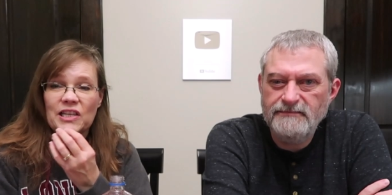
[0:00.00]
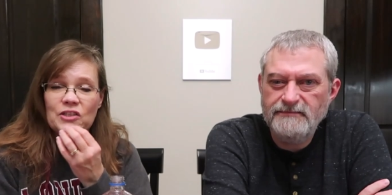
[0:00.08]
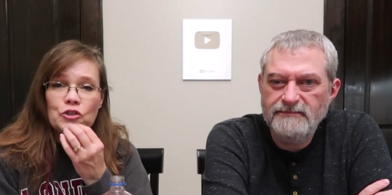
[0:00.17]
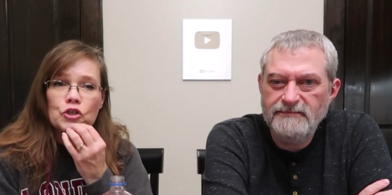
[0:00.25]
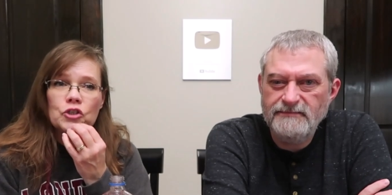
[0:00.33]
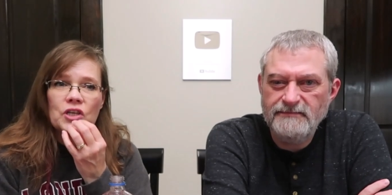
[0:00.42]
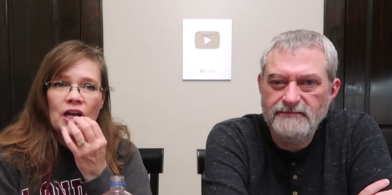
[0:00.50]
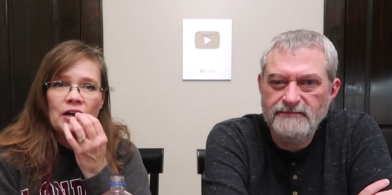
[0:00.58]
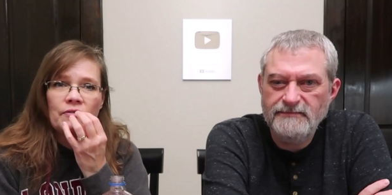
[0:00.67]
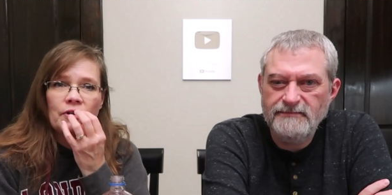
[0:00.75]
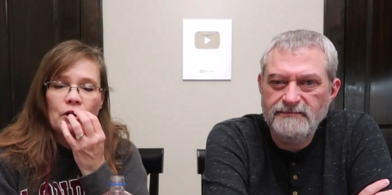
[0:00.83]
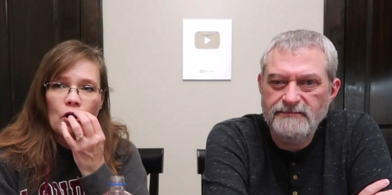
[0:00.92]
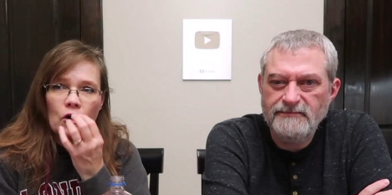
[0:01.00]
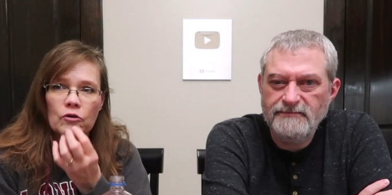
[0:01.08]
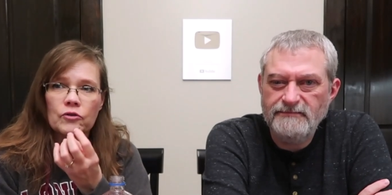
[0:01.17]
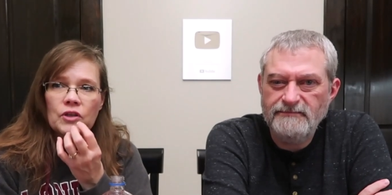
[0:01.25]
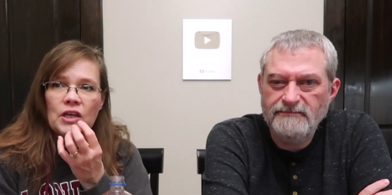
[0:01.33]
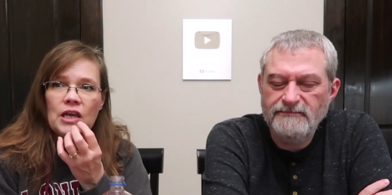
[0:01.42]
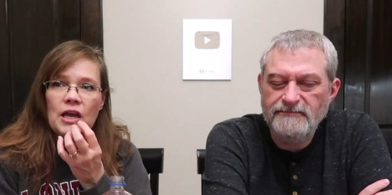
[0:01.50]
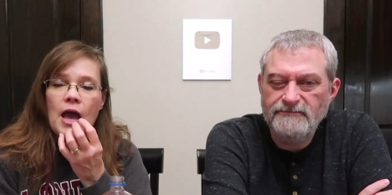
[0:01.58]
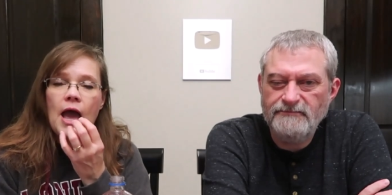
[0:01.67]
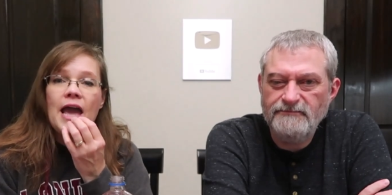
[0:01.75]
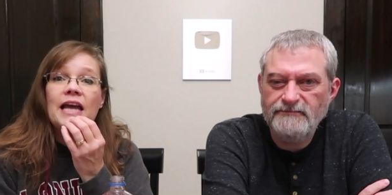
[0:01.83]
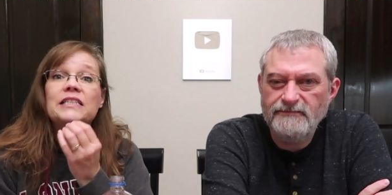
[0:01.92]
Speaker 1: it's just kind of an earthy.
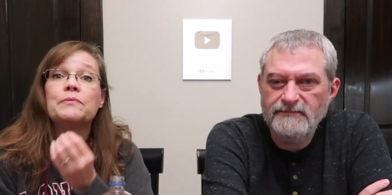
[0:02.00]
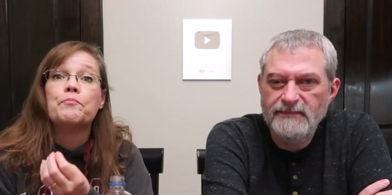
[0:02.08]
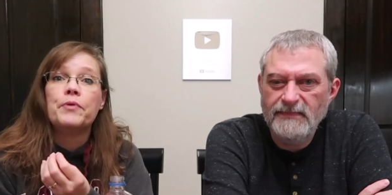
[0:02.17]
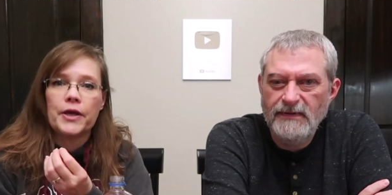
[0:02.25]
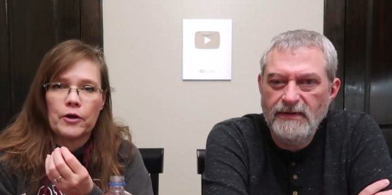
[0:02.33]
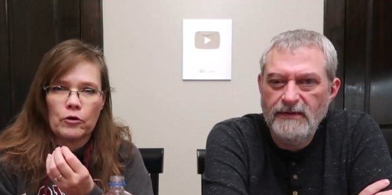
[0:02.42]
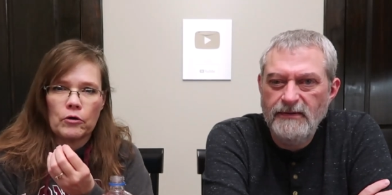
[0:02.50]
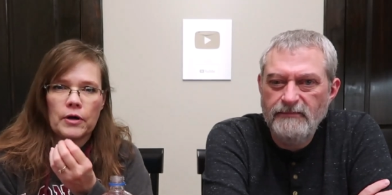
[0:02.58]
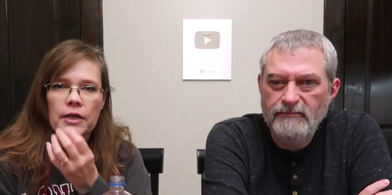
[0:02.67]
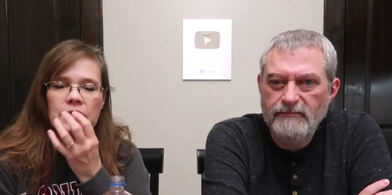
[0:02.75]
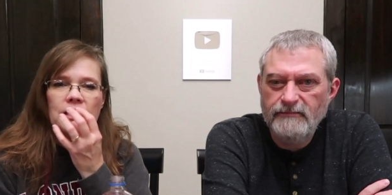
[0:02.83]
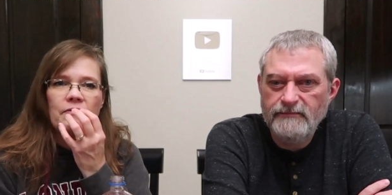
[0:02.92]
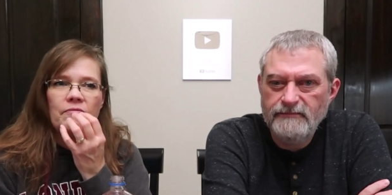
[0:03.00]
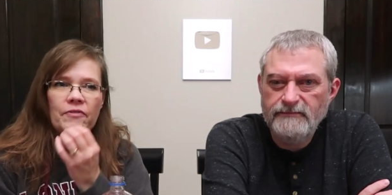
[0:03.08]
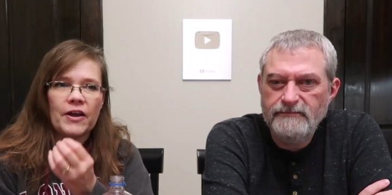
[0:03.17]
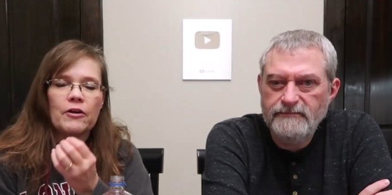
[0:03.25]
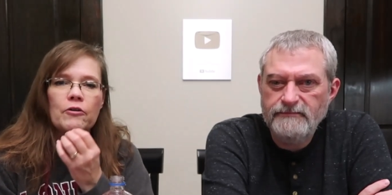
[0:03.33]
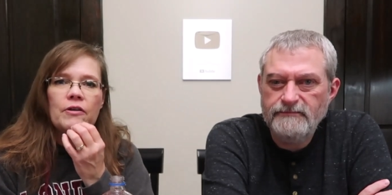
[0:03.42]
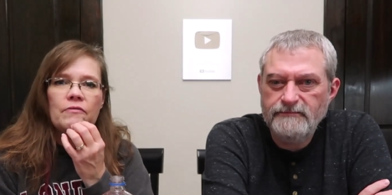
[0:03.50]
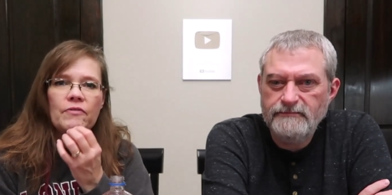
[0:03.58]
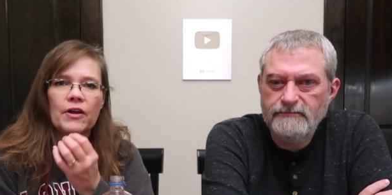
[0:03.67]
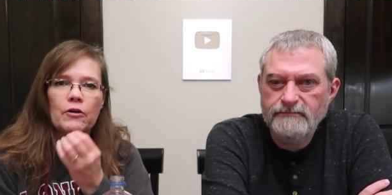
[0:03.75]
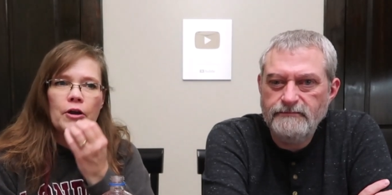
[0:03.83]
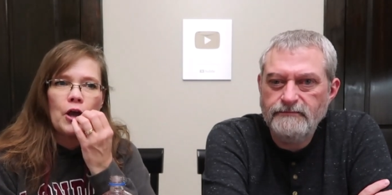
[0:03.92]
It's bitter. It's a very
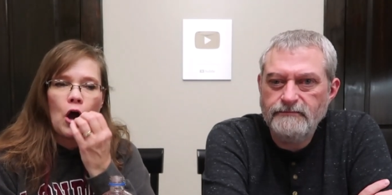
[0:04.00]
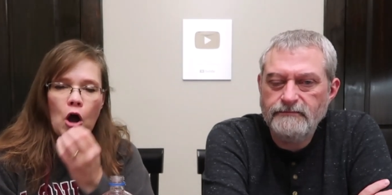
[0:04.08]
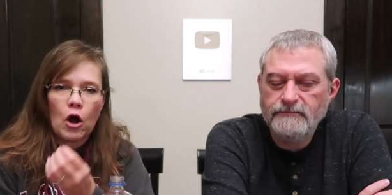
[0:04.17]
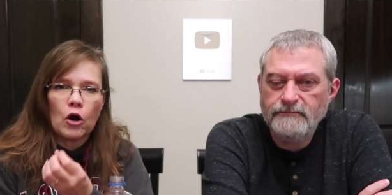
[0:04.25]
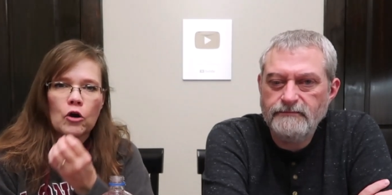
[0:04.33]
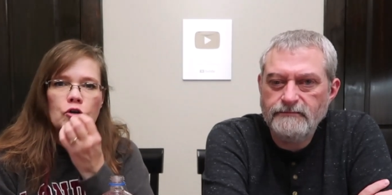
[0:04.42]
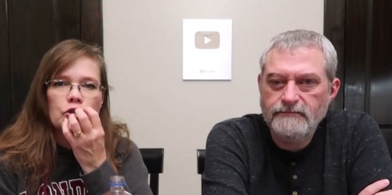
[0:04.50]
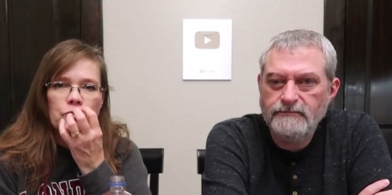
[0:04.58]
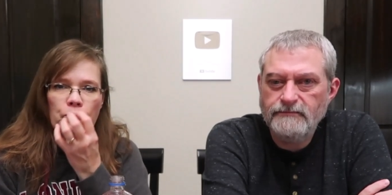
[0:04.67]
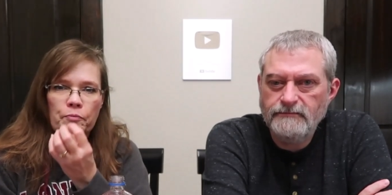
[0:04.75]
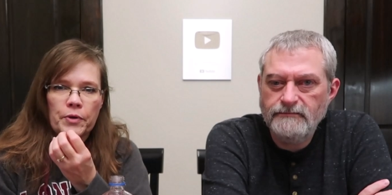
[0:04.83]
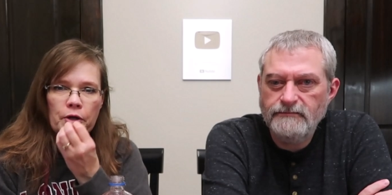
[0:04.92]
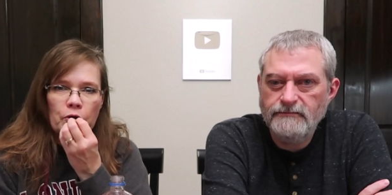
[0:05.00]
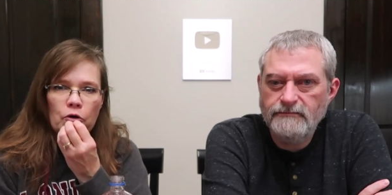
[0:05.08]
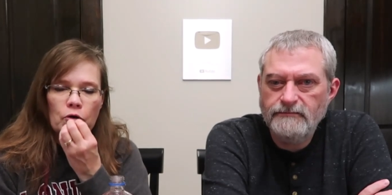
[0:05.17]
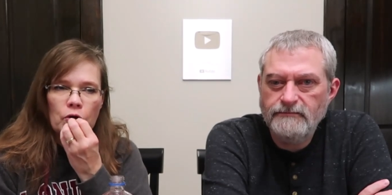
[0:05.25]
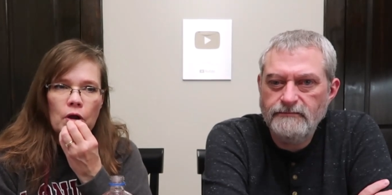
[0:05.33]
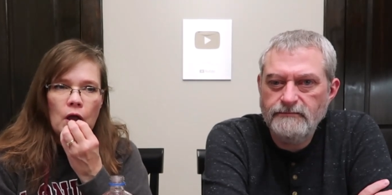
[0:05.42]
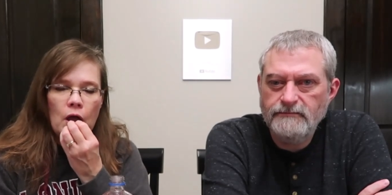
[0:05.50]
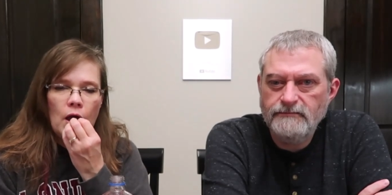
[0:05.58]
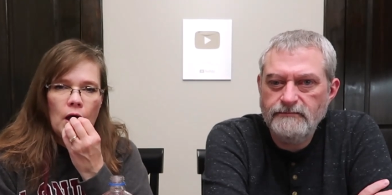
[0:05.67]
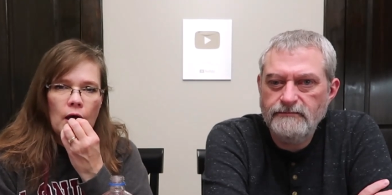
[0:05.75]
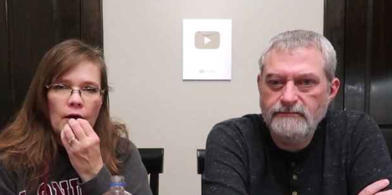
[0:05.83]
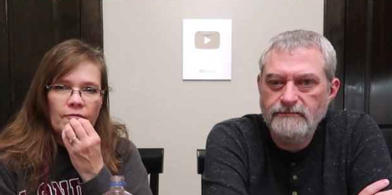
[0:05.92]
very harsh bitter
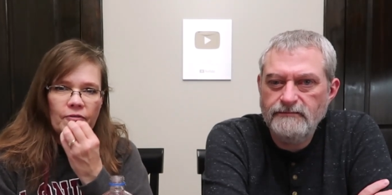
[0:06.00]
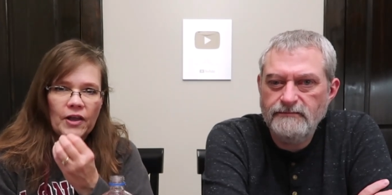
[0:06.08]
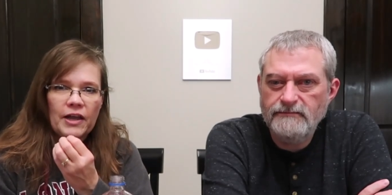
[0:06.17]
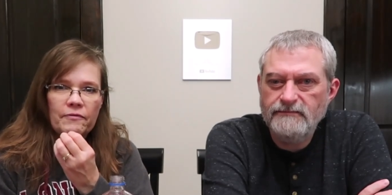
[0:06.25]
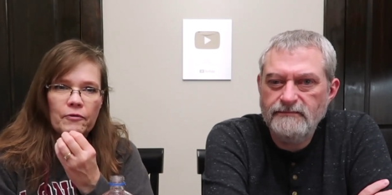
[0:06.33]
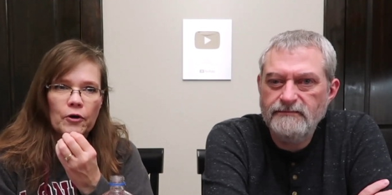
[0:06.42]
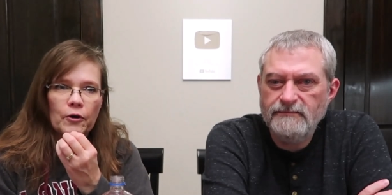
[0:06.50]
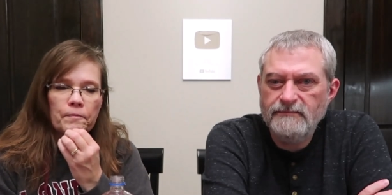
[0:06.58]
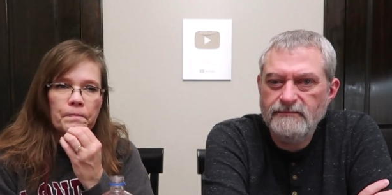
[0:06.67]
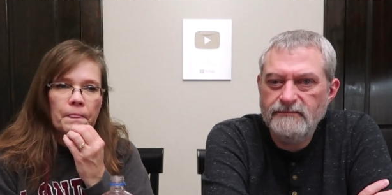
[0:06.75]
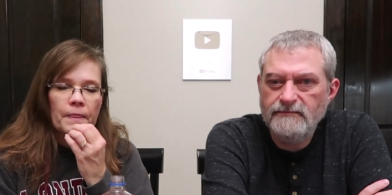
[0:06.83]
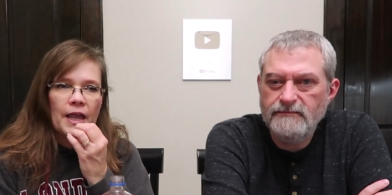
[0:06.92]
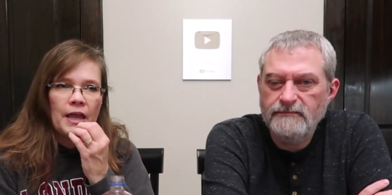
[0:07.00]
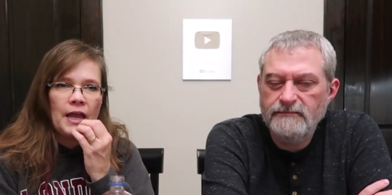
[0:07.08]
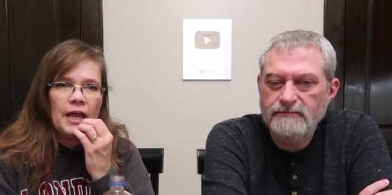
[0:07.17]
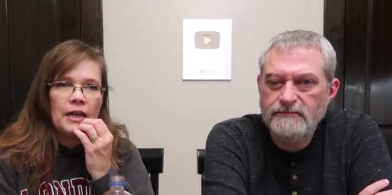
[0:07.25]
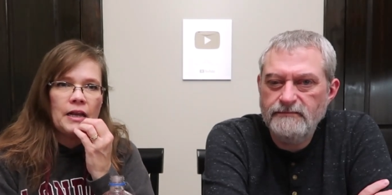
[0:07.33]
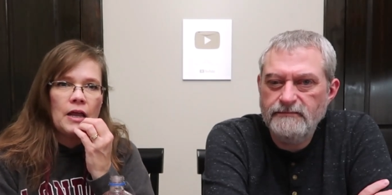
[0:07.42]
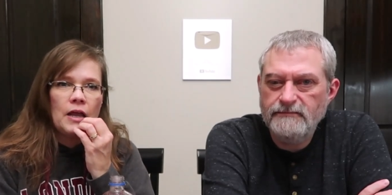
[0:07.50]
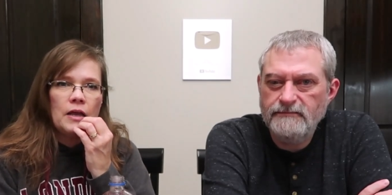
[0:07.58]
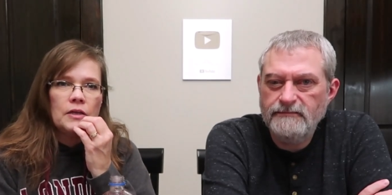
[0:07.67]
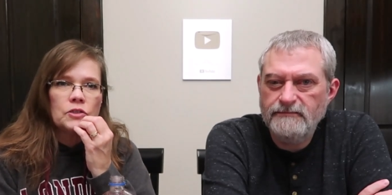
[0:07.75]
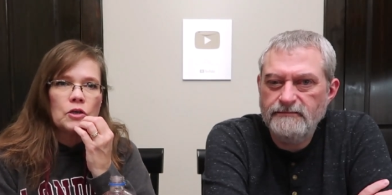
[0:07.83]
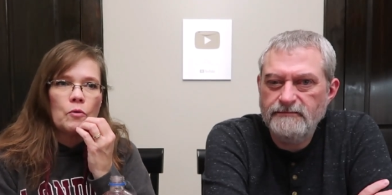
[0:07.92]
uh, flavor, and
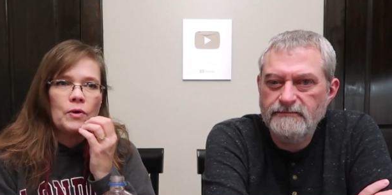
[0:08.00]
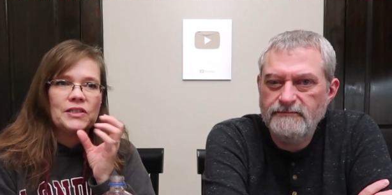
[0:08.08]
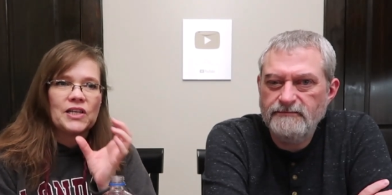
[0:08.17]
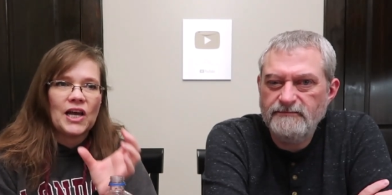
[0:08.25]
so it